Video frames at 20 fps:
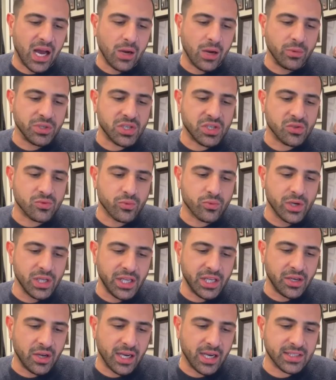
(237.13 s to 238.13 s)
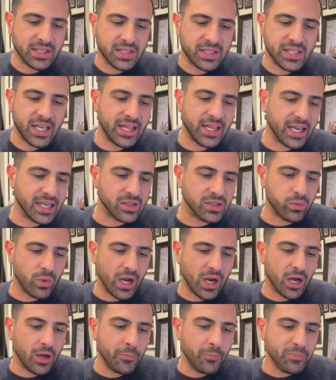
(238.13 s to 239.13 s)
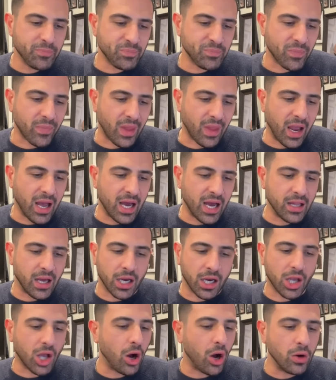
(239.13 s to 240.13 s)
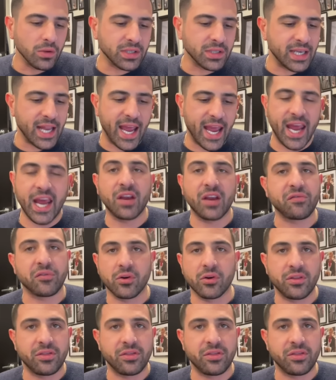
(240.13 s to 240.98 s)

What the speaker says: which is really nice to see that as well. A golden egg for